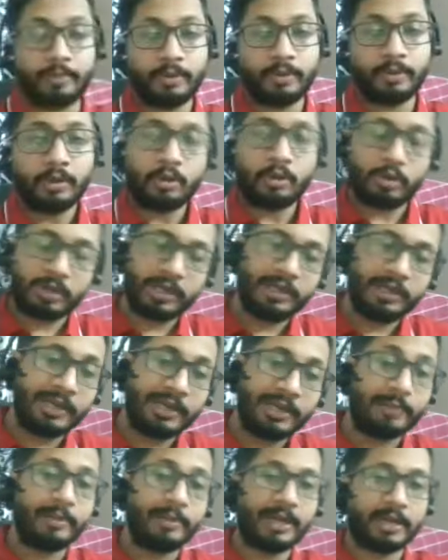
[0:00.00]
Okay. In
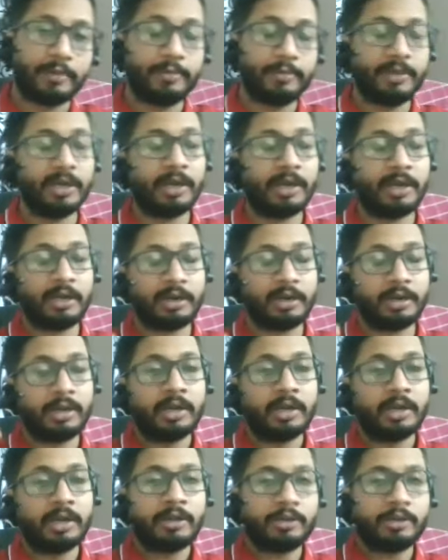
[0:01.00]
NetBackup, there are
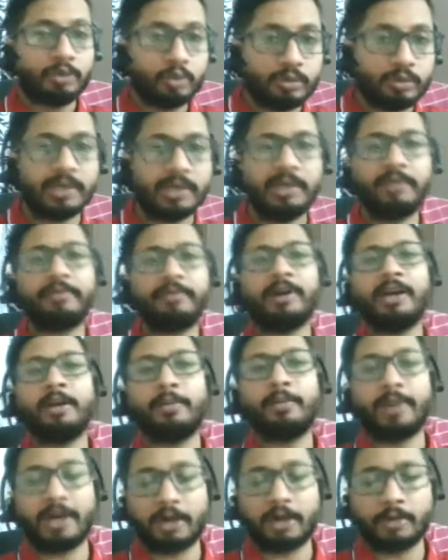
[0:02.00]
user
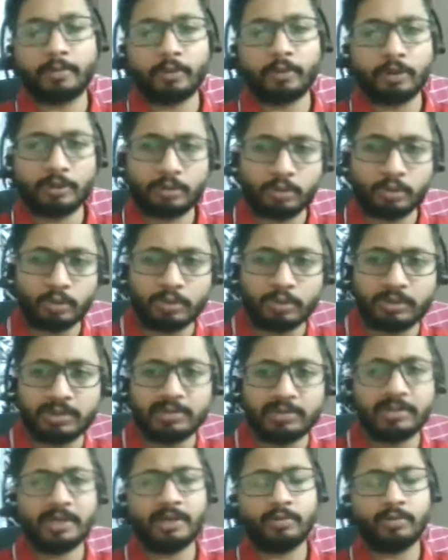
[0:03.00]
defined backup also.
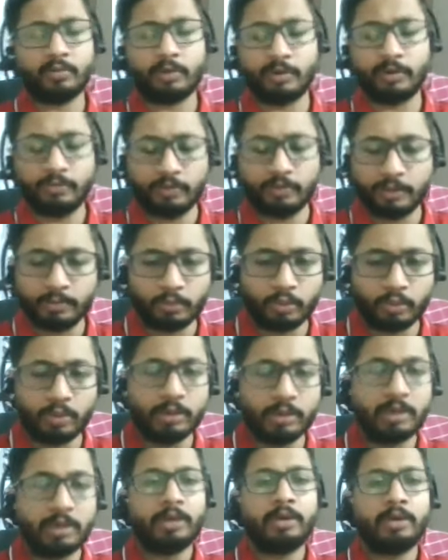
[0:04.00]
That one
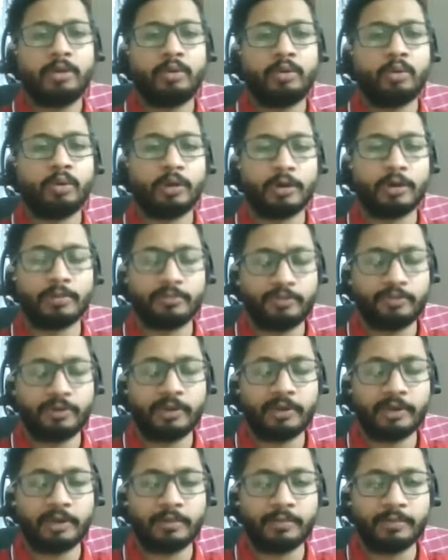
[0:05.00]
more 2 terms
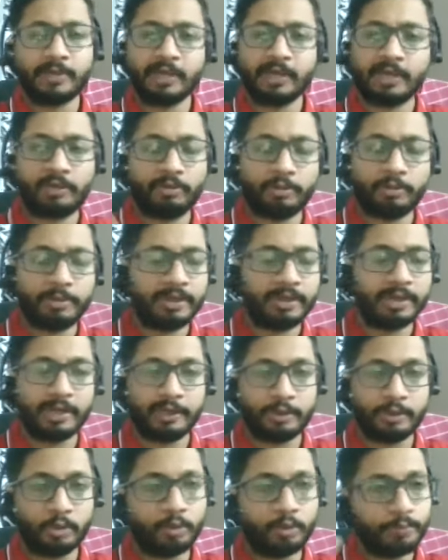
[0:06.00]
will come that I will be
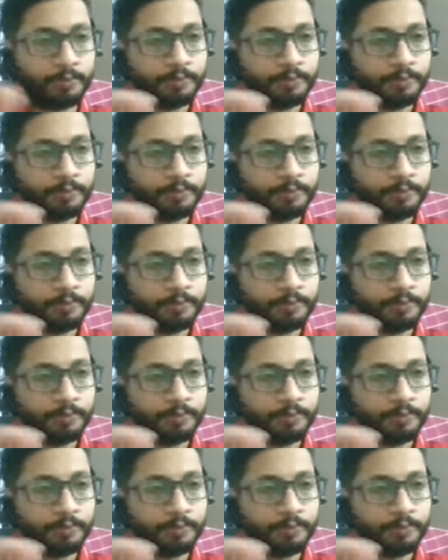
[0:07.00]
telling you.